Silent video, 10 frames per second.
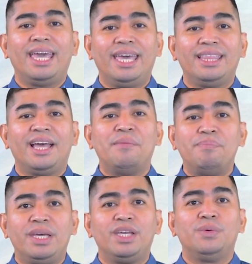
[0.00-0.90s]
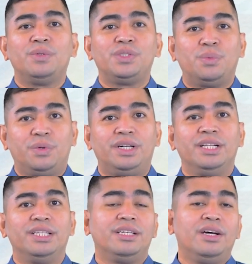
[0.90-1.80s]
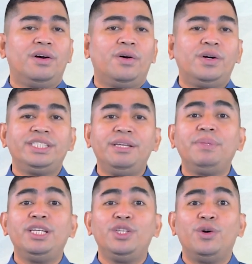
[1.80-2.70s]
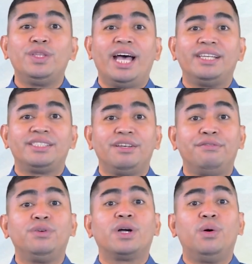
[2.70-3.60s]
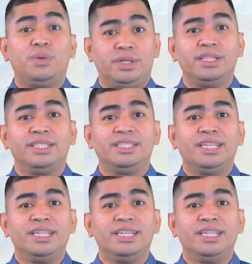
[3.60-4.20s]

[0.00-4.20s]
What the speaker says: and ambiguous world, or simply known as the VUCA world.